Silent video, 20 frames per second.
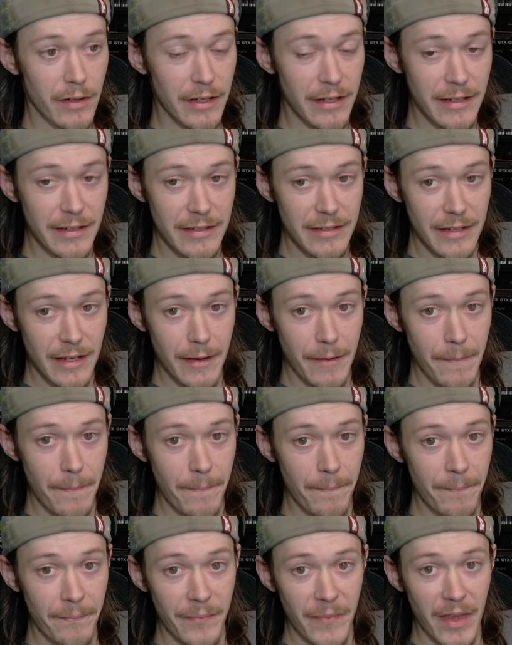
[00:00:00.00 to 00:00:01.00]
I said.
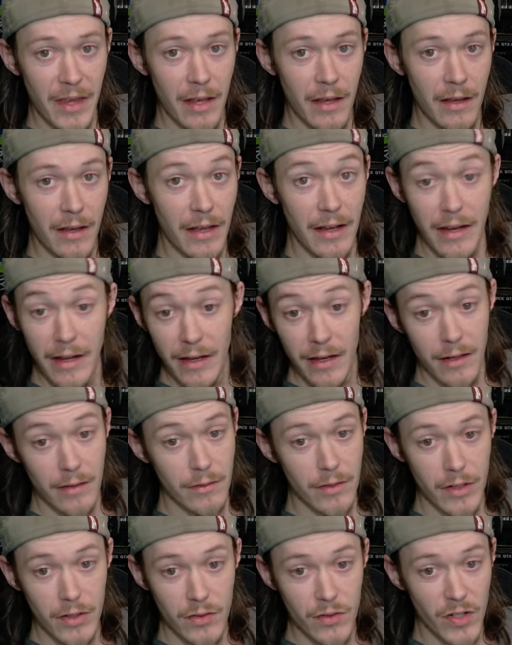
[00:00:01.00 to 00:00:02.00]
And
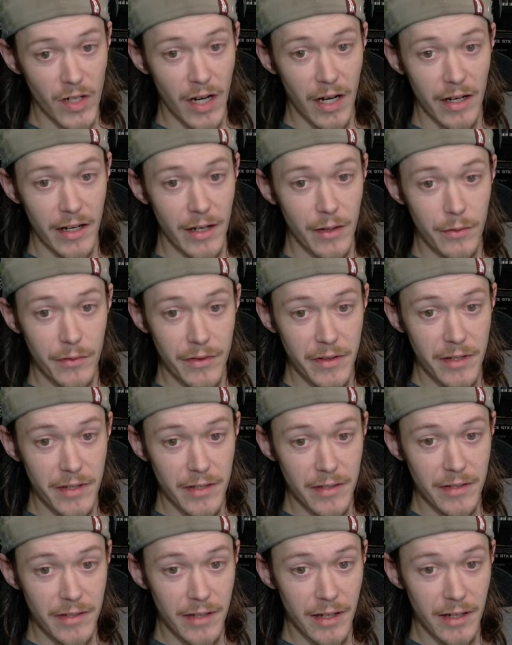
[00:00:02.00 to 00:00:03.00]
you can try out
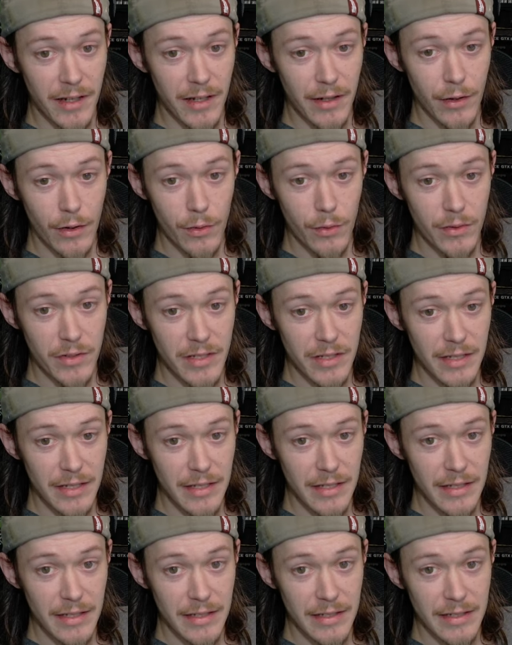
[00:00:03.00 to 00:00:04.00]
this
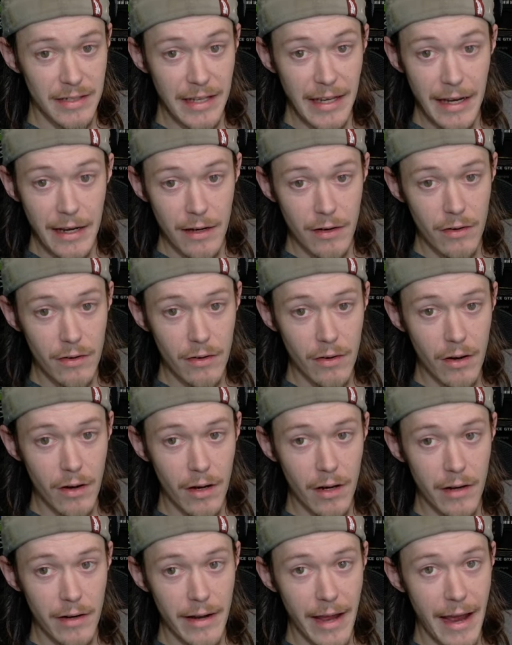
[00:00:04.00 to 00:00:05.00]
OC scanner
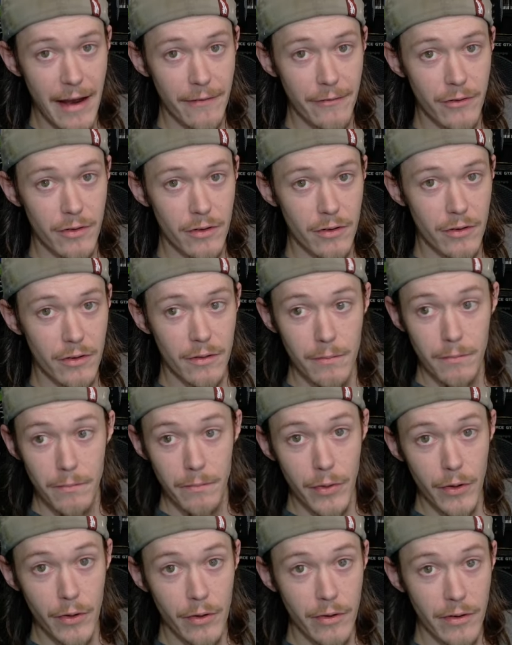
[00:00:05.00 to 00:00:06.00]
on
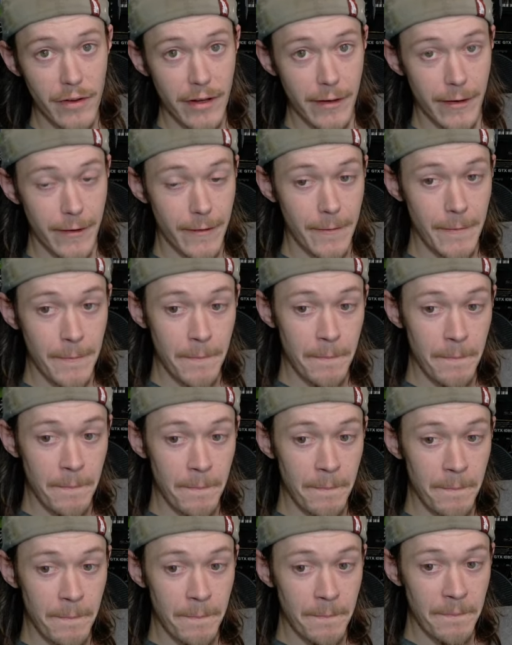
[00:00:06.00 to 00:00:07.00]
Afterburner there.
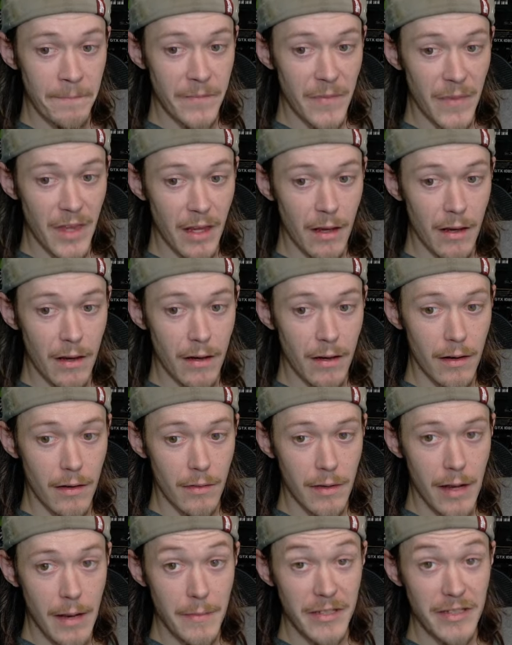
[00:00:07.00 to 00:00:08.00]

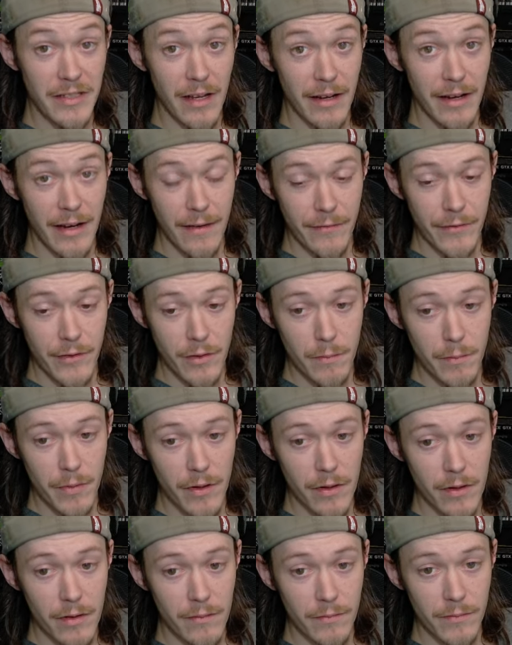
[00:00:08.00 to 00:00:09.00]
MSI
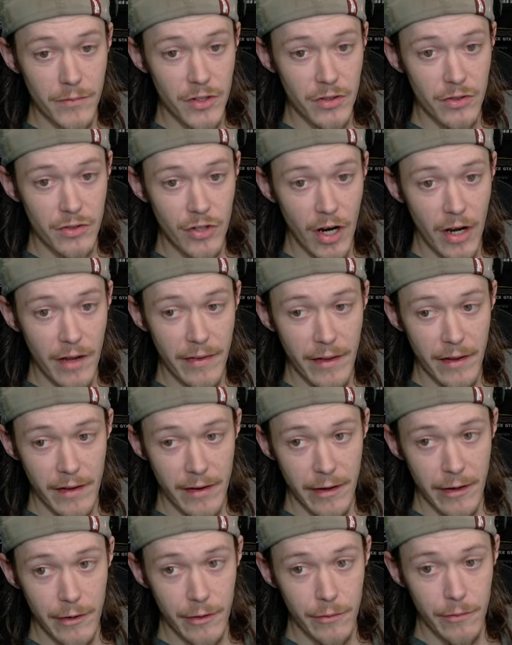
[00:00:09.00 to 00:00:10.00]
Afterburner. Just try that
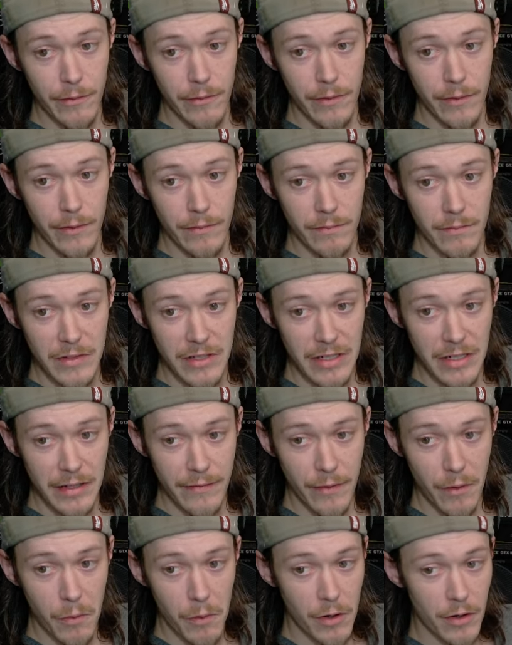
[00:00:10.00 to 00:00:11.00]
out. See
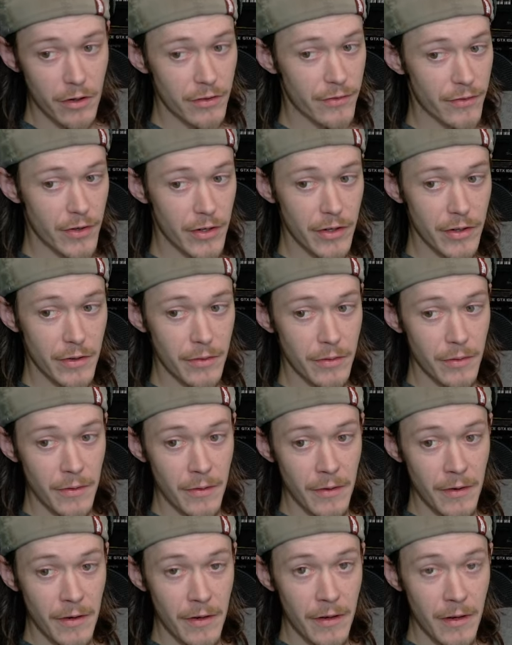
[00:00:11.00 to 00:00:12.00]
if it works for you.
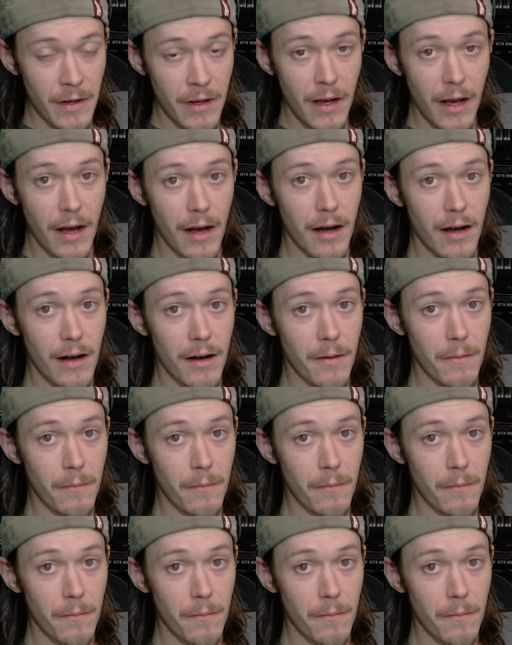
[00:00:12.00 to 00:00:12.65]
Let